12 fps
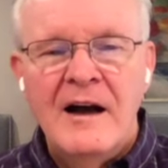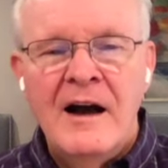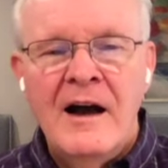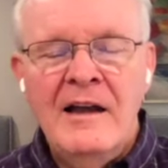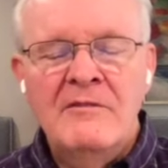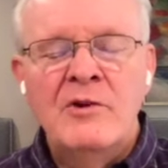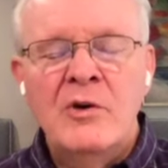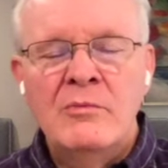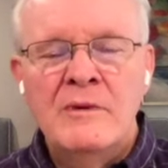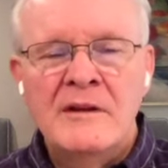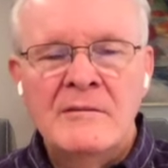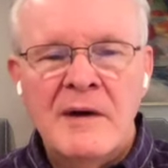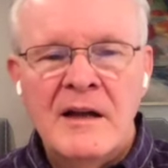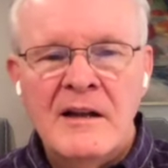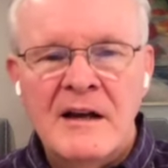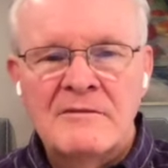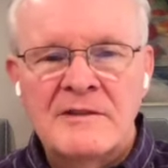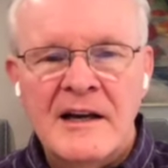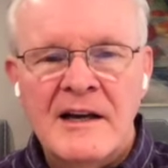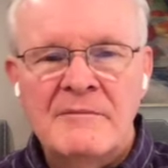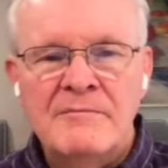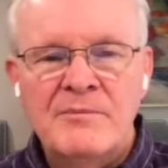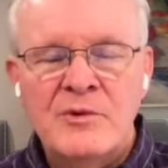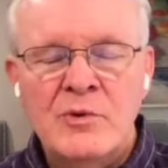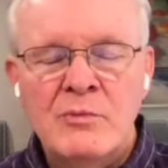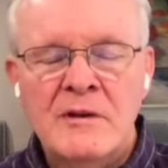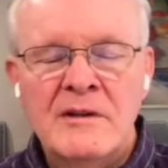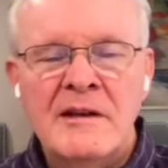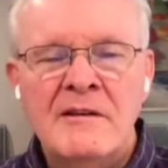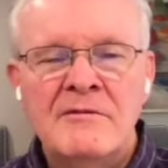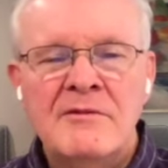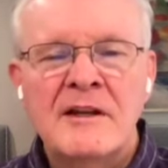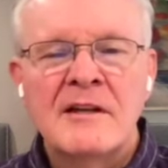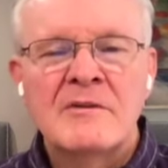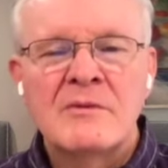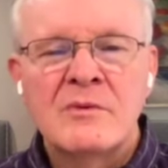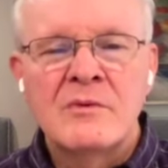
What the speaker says: I have known men in my lifetime who believe that